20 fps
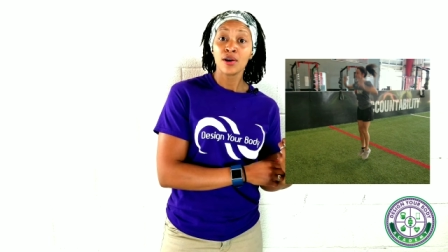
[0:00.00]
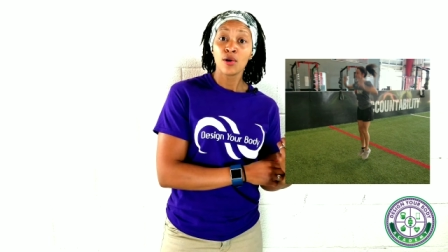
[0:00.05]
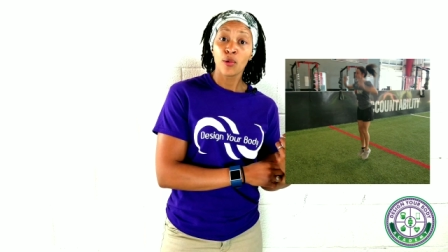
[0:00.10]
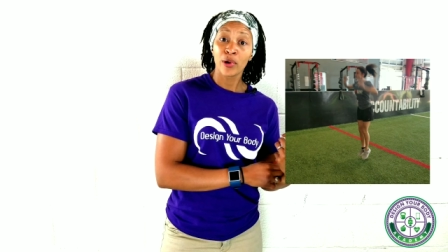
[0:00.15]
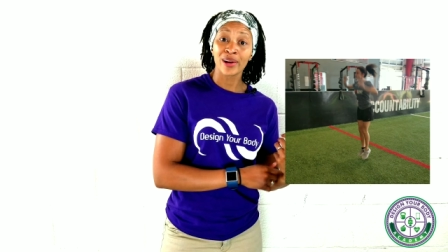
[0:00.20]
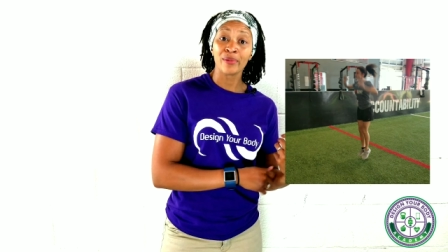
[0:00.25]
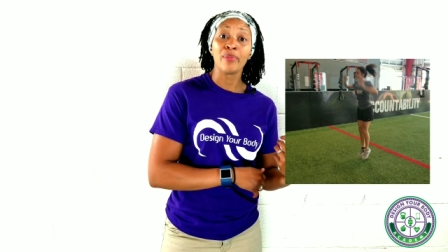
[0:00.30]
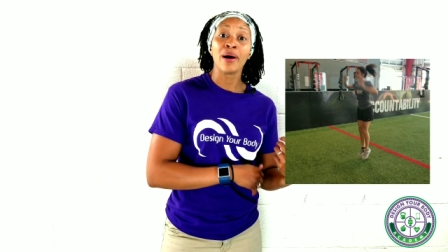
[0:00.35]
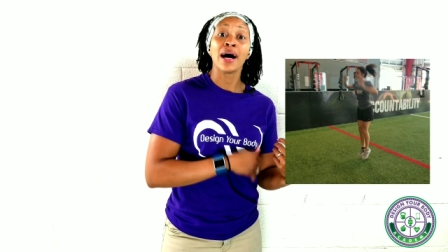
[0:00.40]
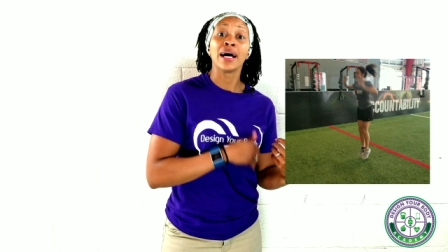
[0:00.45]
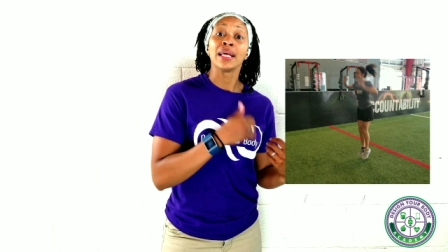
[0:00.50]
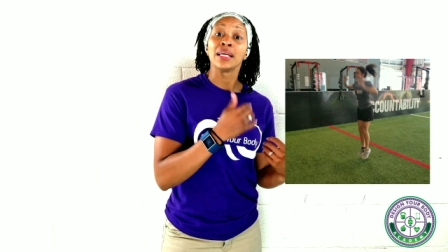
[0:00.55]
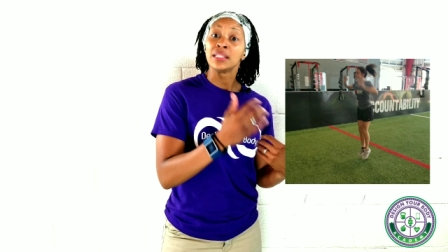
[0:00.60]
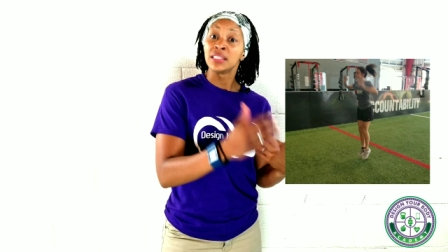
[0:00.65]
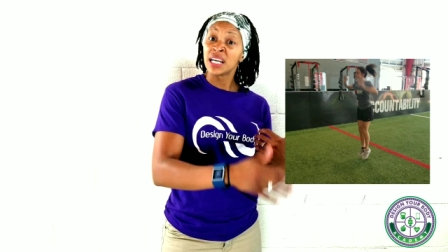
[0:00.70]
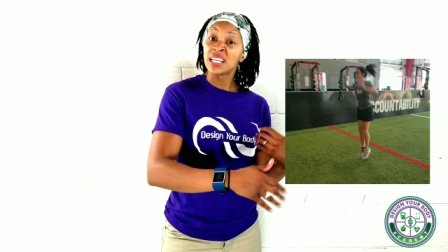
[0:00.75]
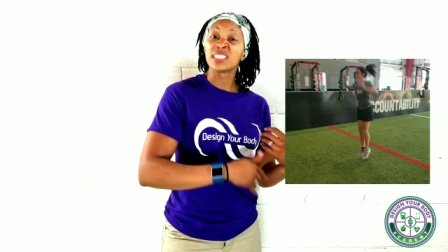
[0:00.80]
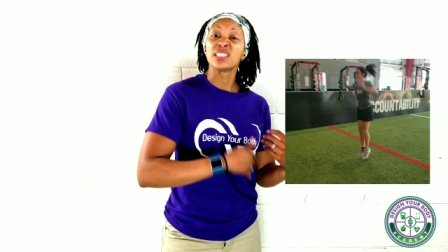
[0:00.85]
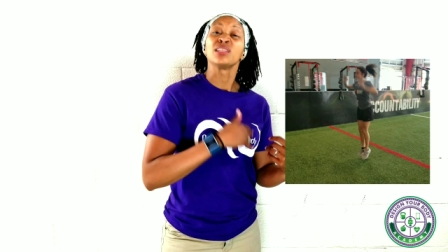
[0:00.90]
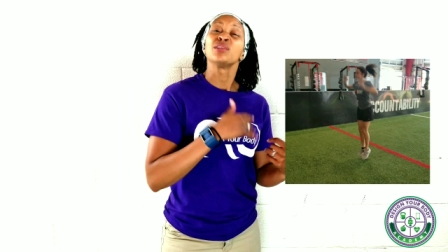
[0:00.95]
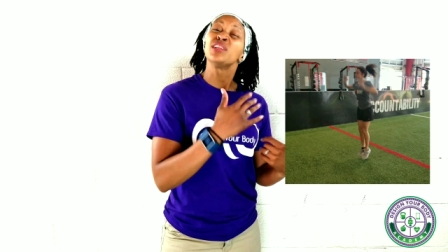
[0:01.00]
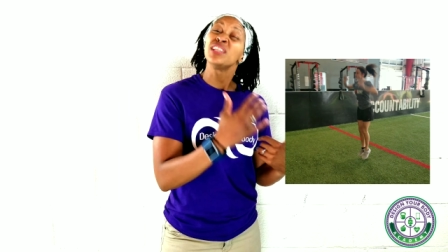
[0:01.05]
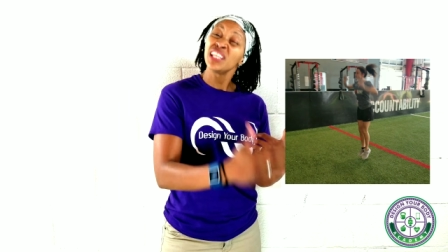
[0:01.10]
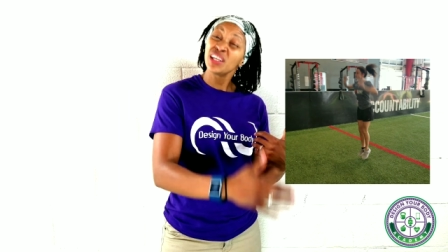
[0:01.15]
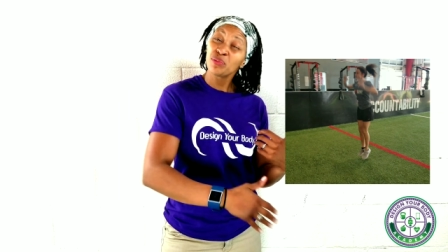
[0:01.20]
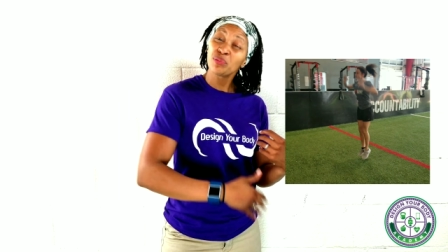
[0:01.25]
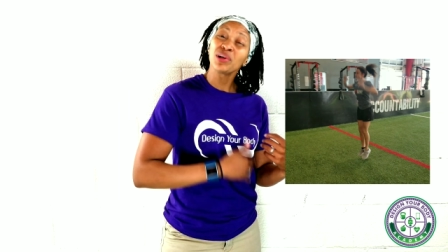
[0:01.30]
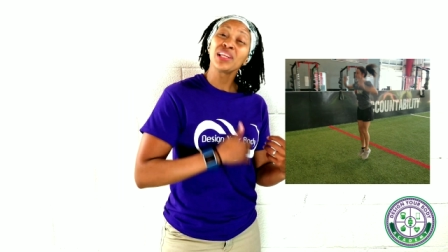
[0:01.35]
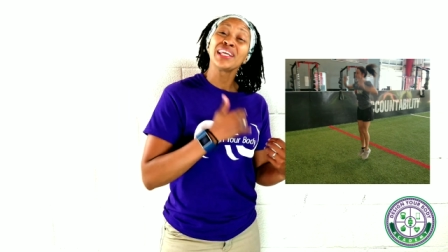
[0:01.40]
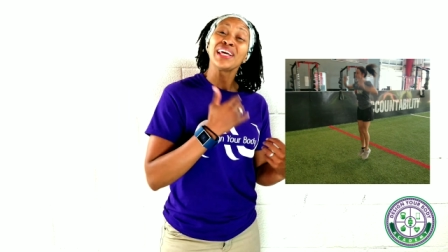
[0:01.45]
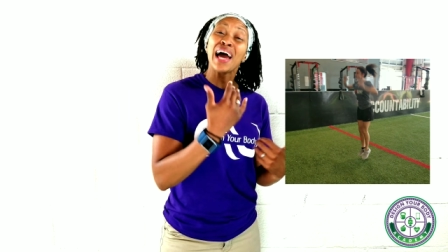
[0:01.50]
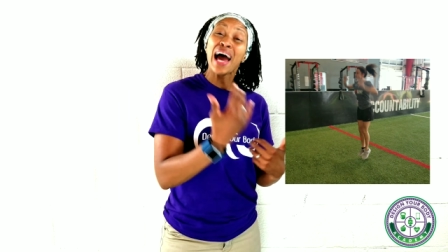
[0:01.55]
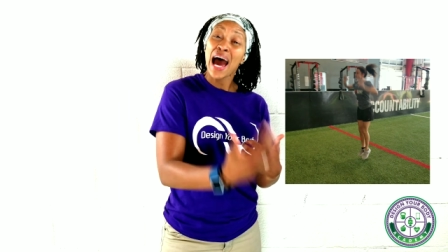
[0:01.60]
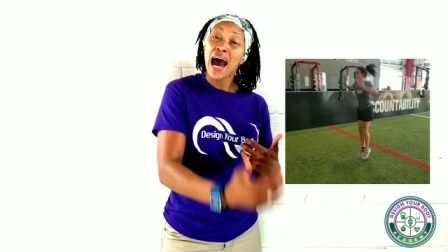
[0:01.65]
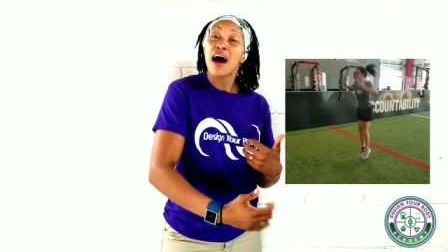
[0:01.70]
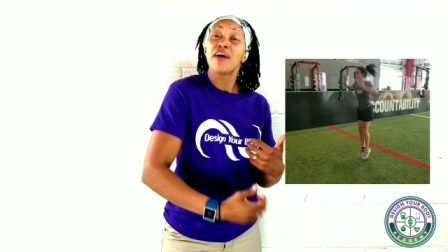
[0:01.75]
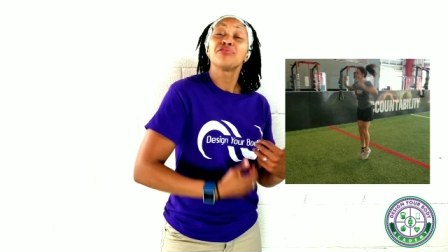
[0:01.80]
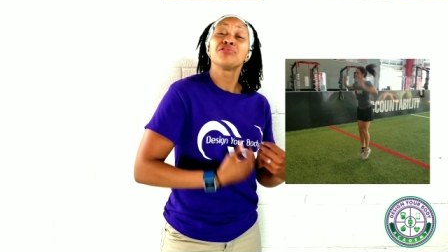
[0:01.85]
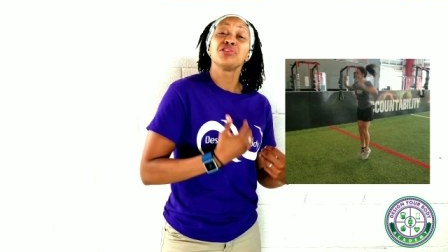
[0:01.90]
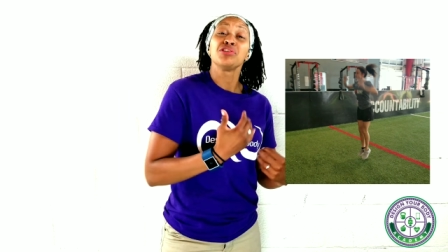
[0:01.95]
where your body doesn't really
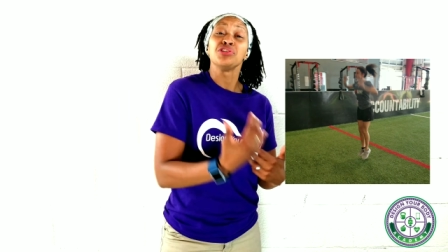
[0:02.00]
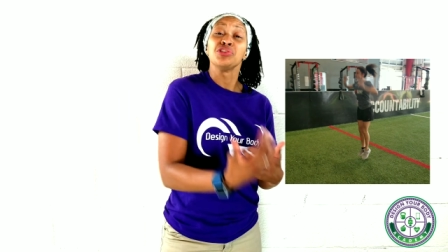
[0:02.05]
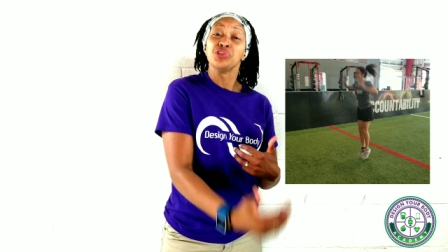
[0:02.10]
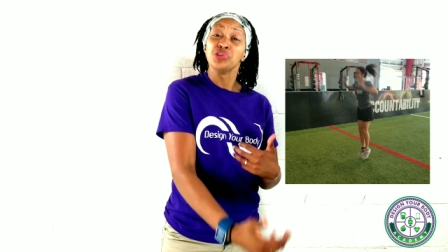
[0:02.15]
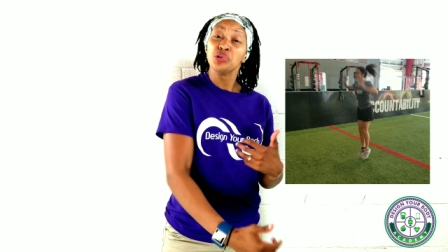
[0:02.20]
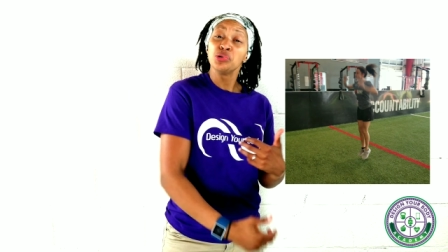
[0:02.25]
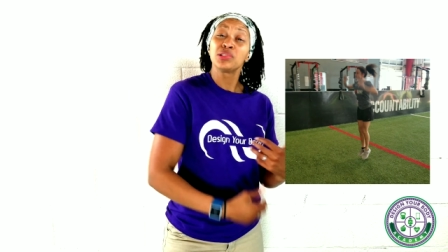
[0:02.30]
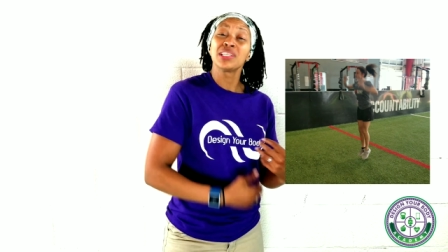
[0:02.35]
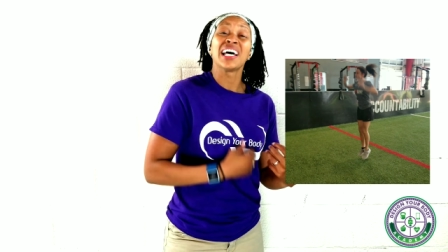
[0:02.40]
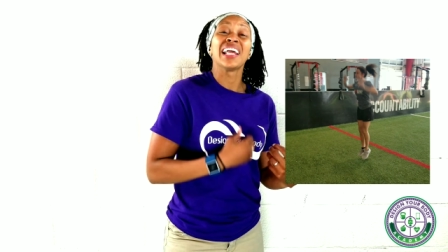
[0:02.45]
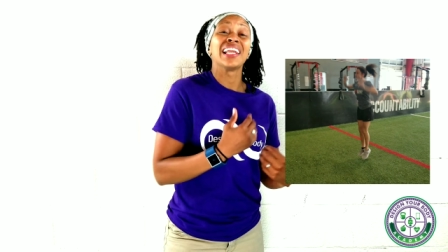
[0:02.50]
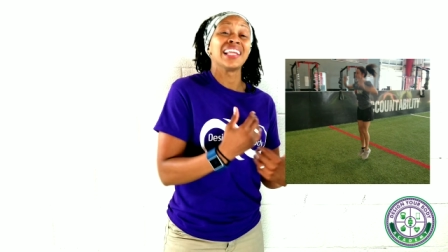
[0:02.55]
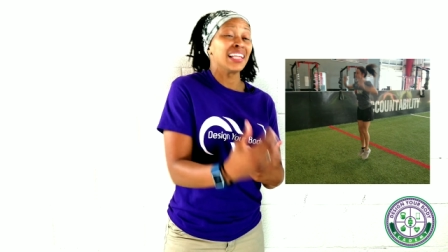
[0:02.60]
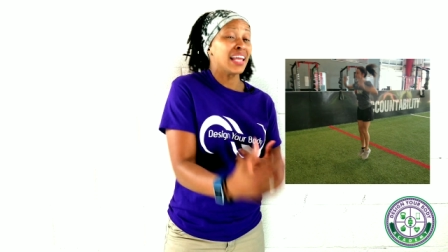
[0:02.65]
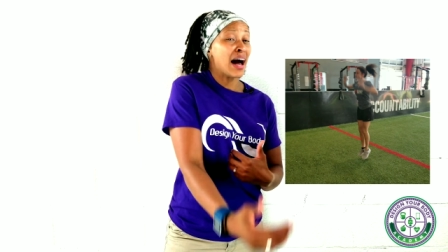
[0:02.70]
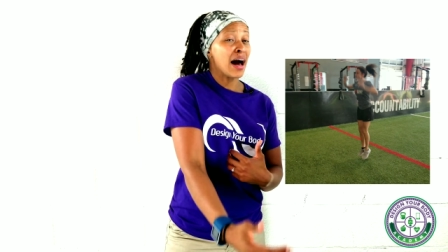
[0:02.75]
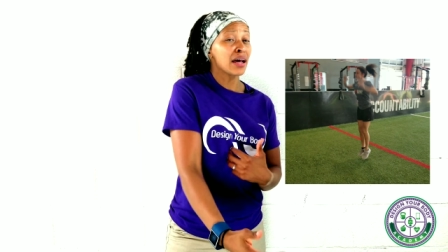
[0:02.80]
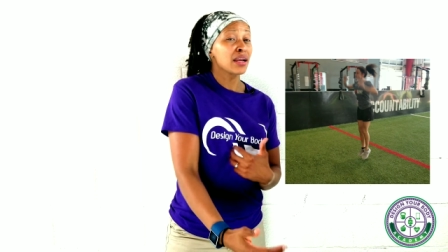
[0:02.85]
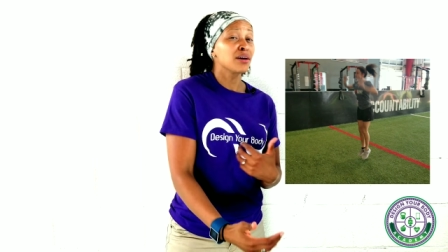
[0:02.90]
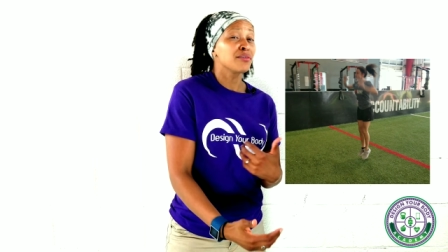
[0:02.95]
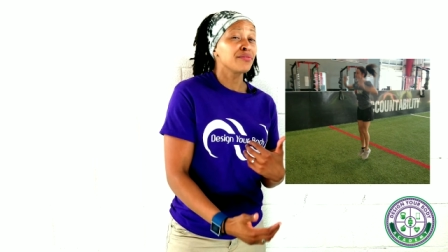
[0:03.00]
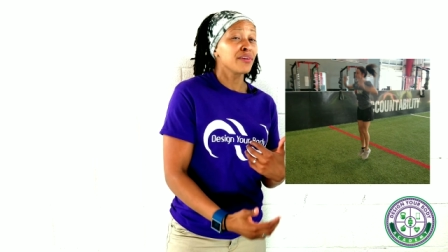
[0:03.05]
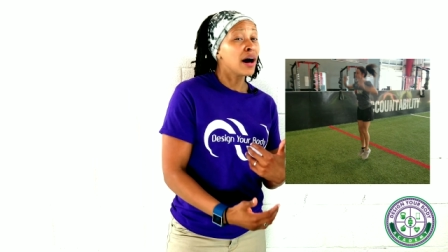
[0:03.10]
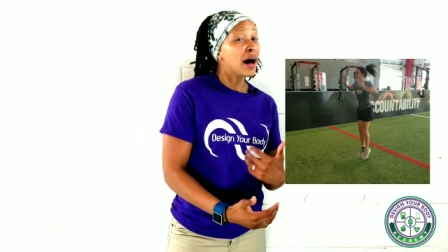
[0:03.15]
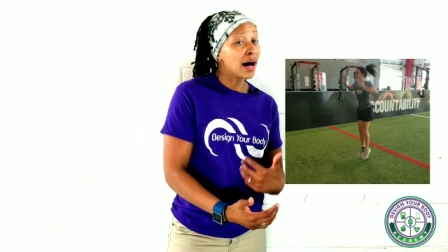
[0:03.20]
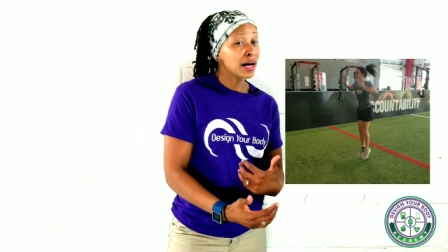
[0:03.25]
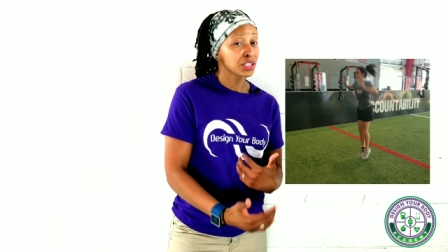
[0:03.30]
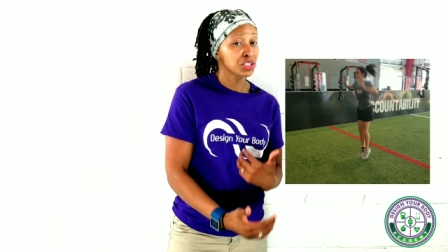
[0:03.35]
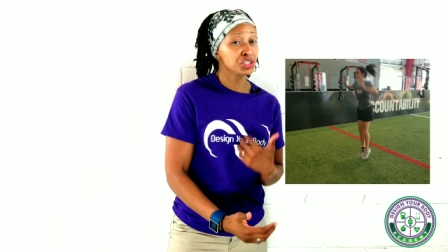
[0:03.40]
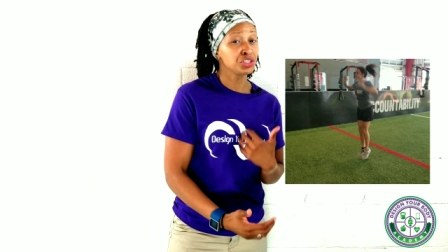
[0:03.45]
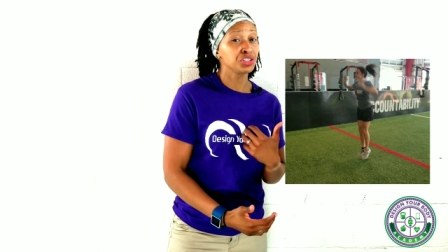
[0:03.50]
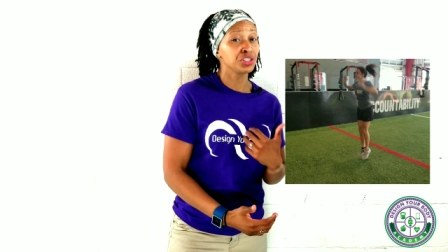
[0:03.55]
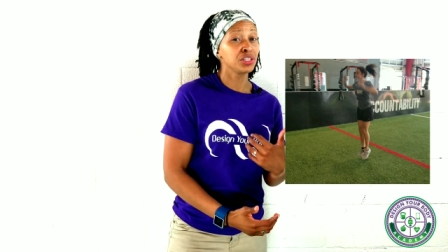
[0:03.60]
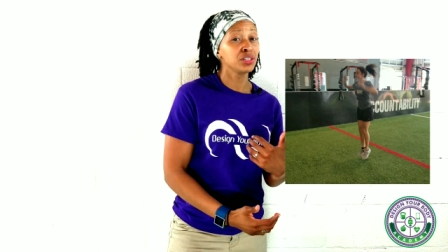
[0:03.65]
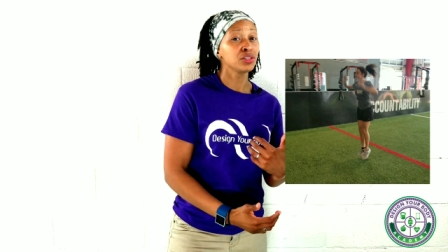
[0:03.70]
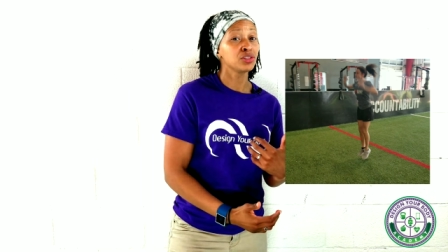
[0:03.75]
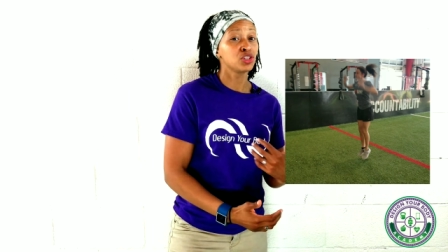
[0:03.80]
have to use a lot of oxygen